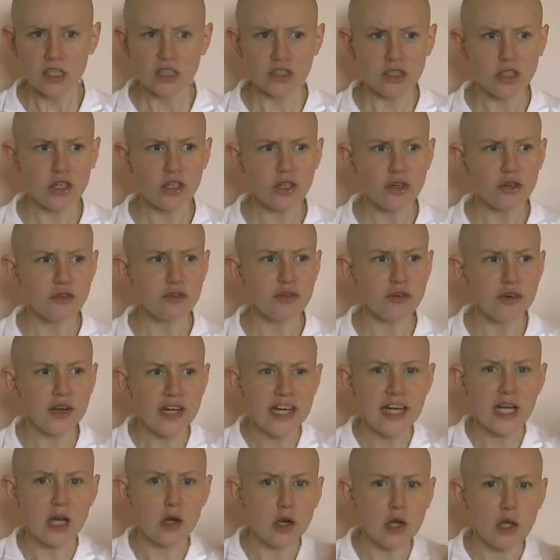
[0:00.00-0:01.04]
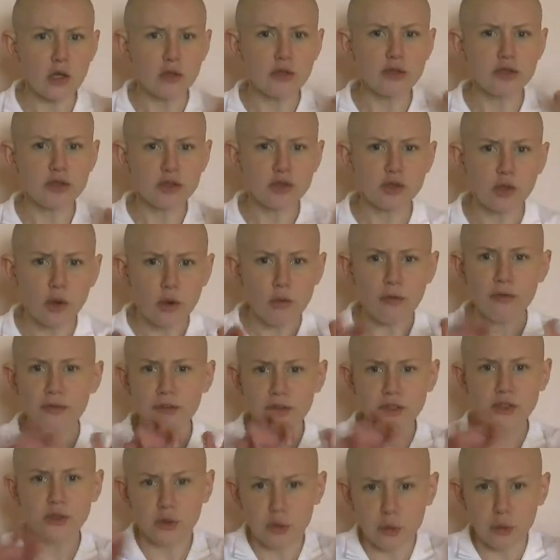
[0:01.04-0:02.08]
So you're very closed off
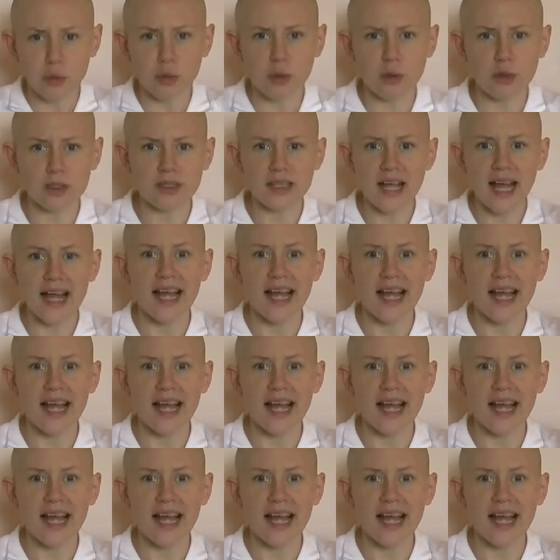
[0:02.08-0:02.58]
in your world,